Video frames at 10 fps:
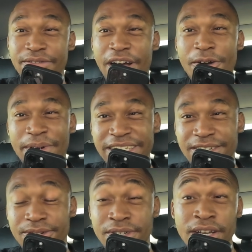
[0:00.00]
of how much
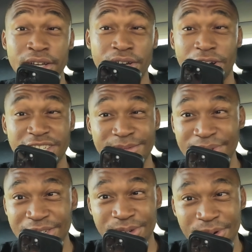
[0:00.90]
it would cost
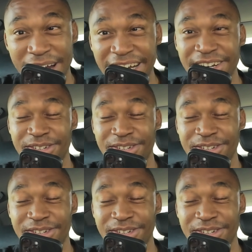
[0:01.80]
me to run